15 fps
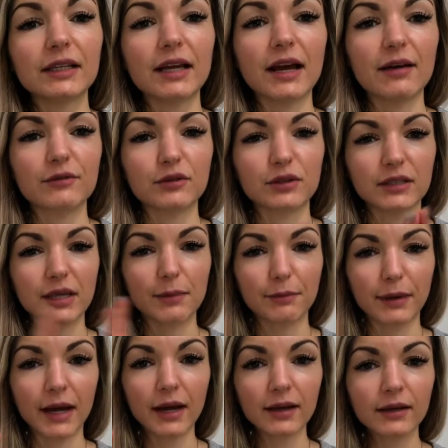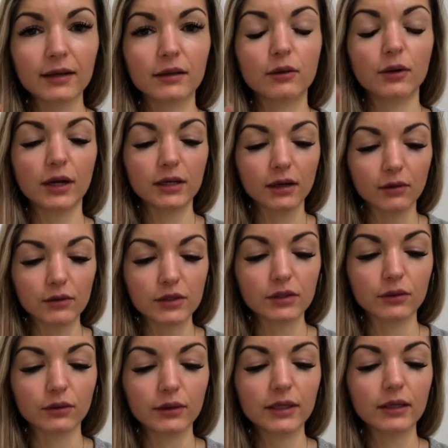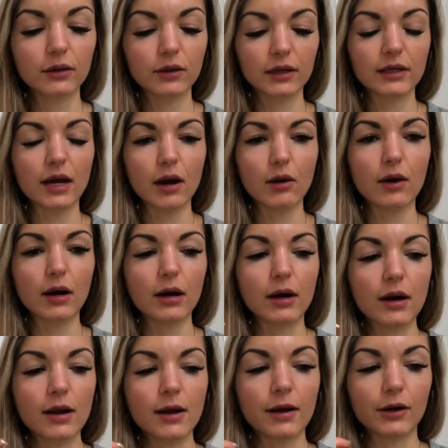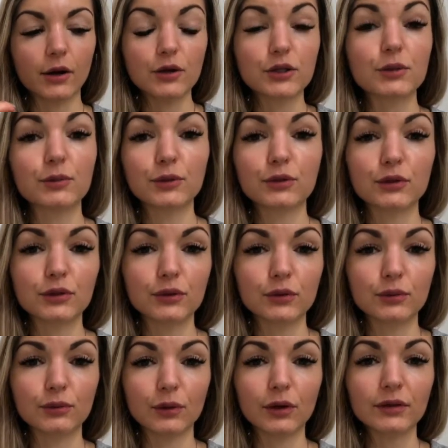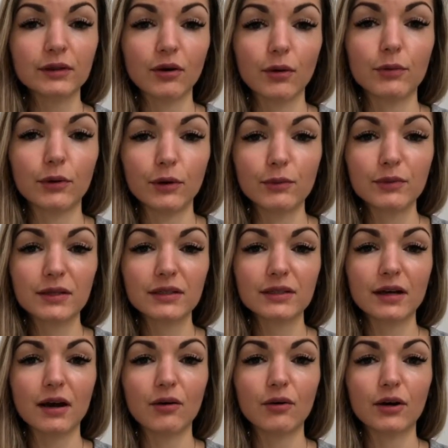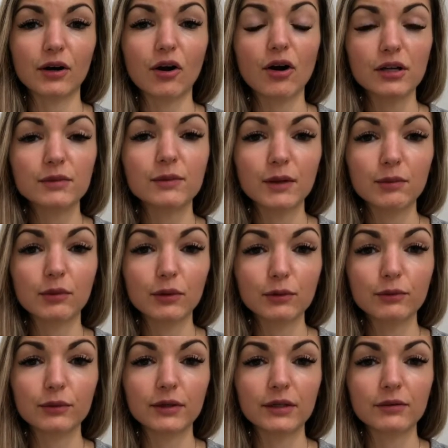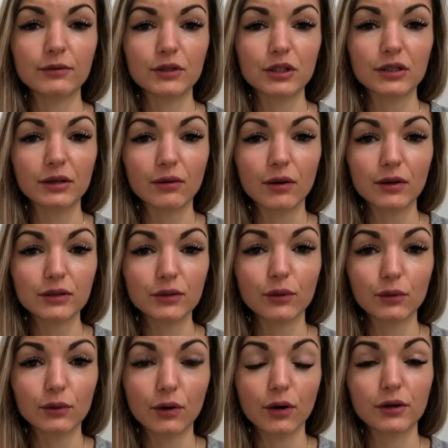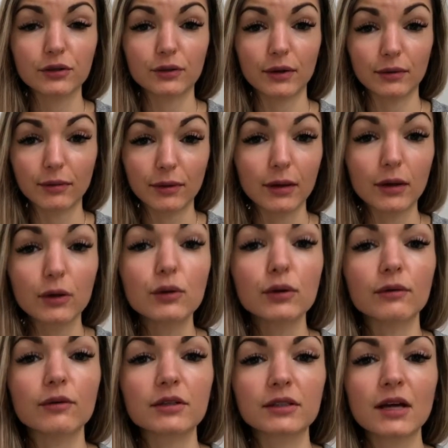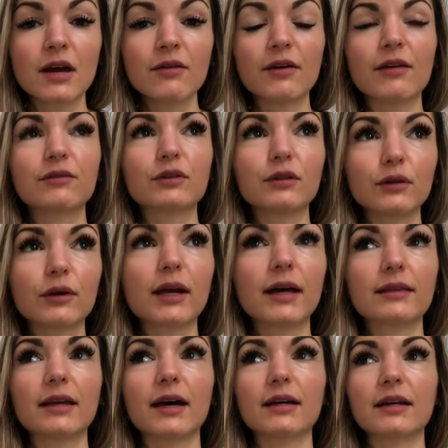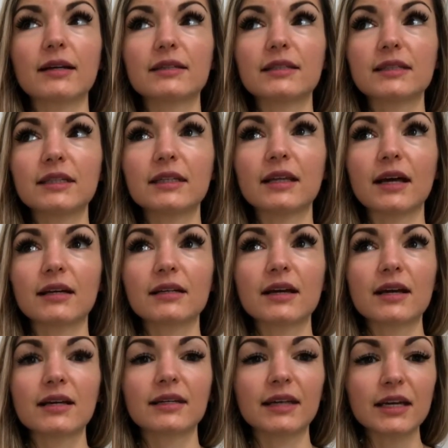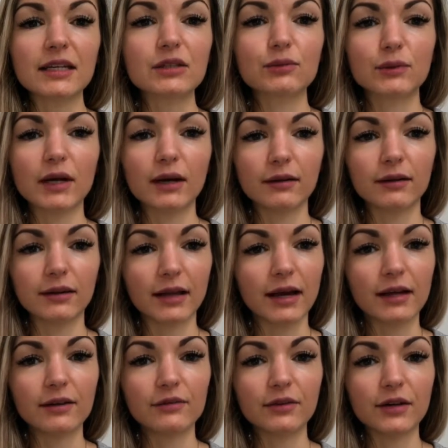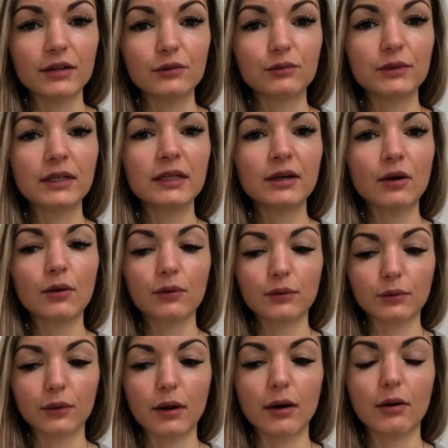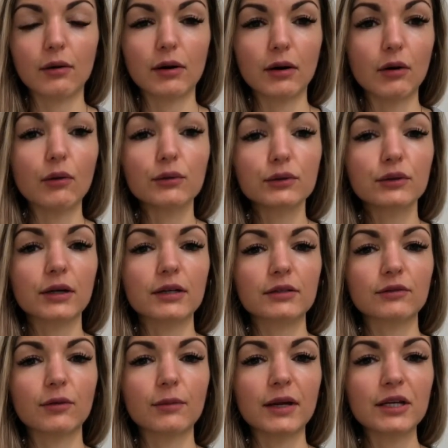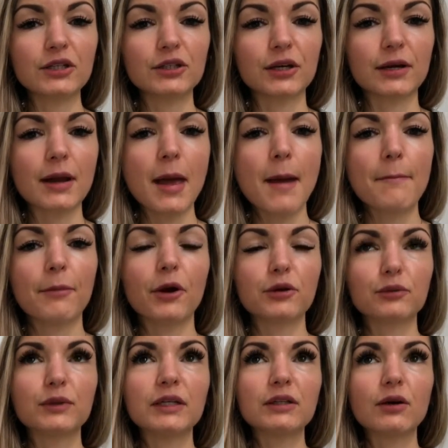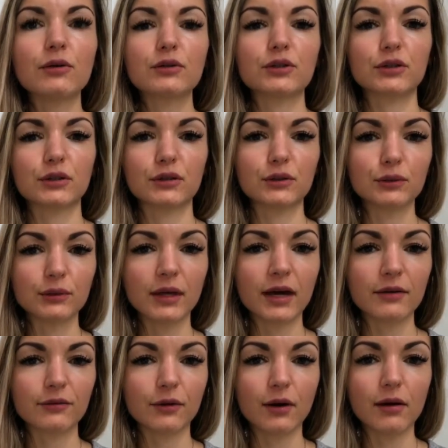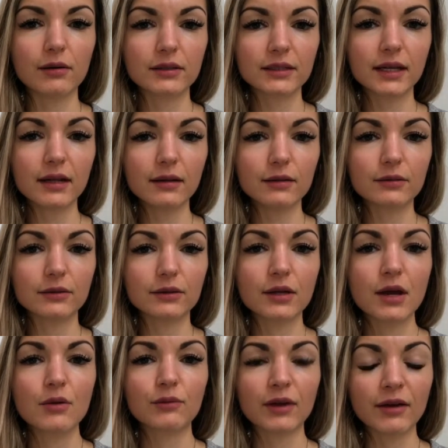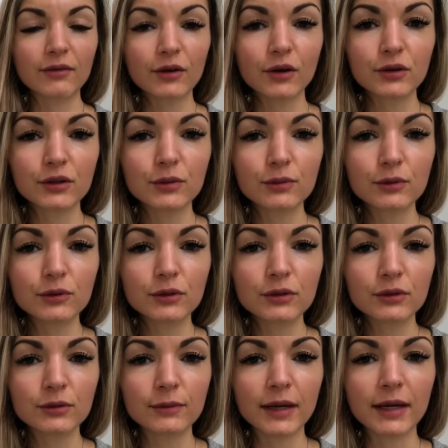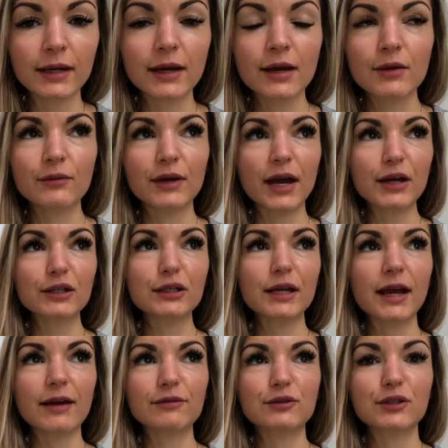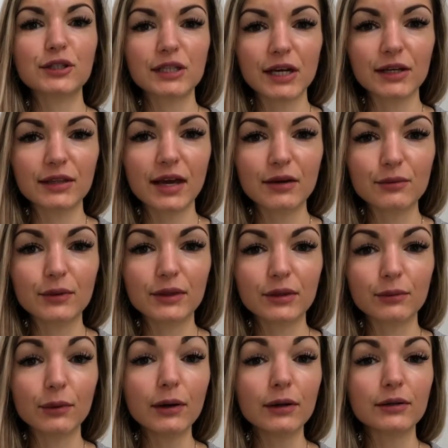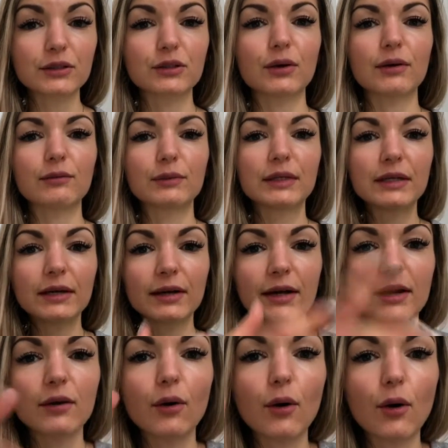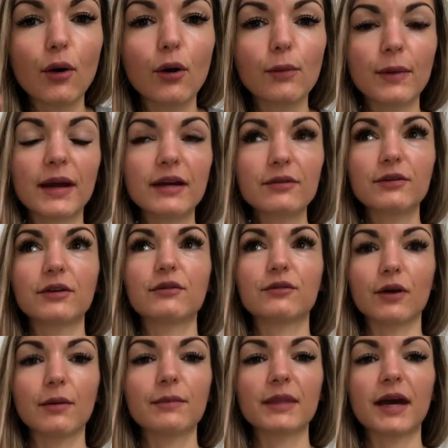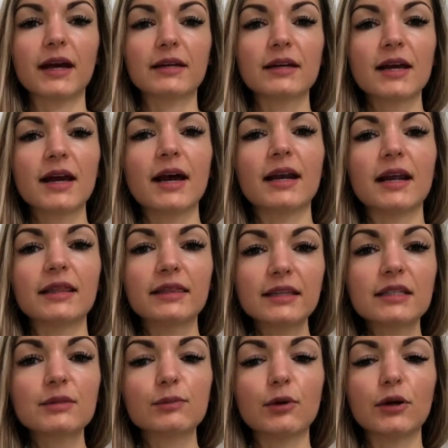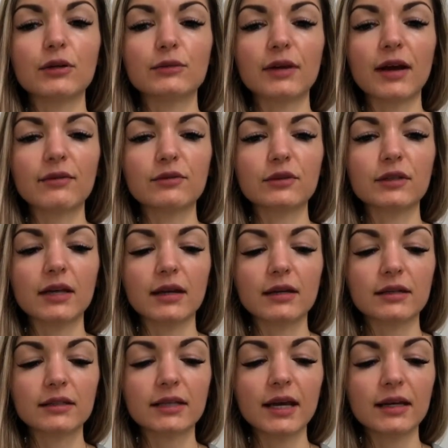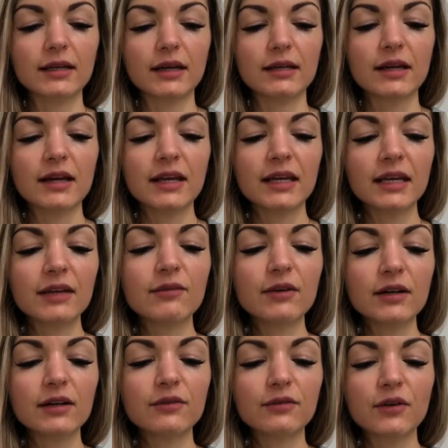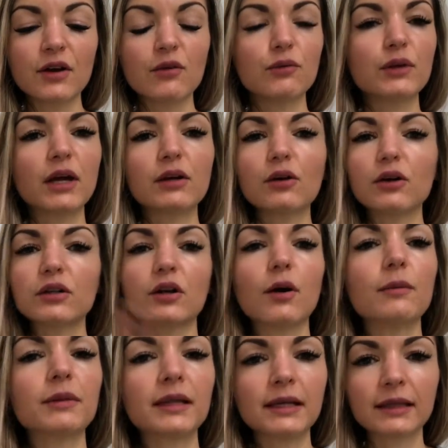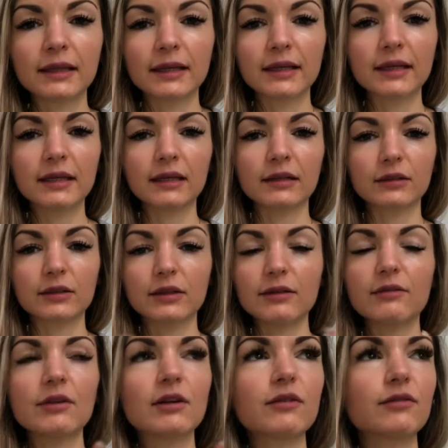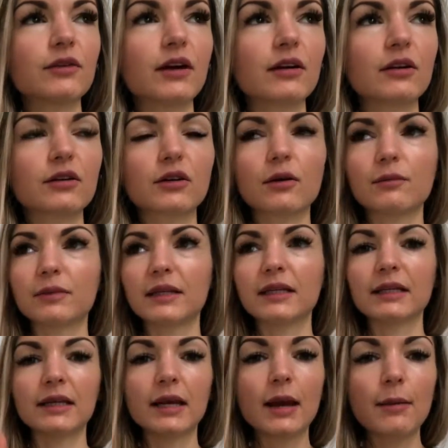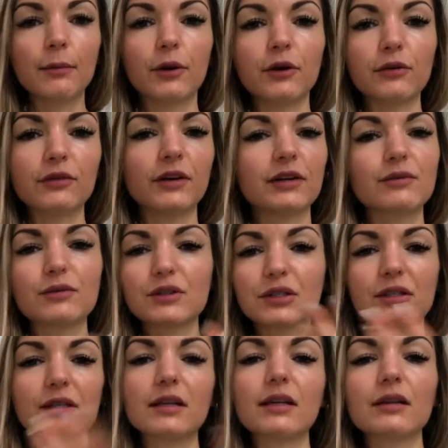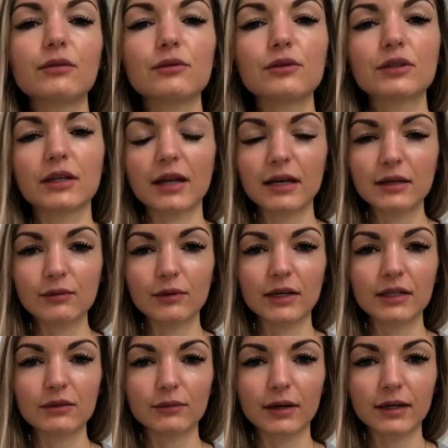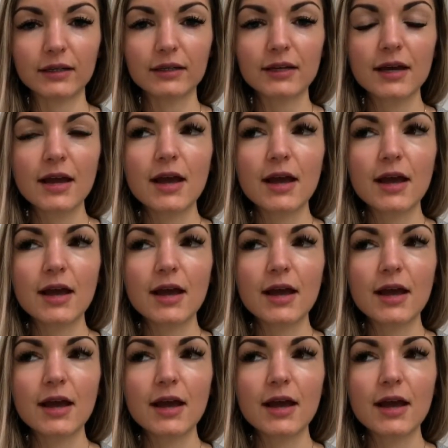have to step back, look at our story, look at our contribution to the world, our purpose, our cosmic blueprint, which is our soul contract with the universe. We have to look at that and see that, yes, we are alive and we go through our own transformation, but we don't just do that for ourselves. We have a contribution to make. We actually have to share that with the world so we can all benefit from that. And at this point we have to understand that even if we are not completely healed, even if we are not completely perfect, which is an illusion anyways, right?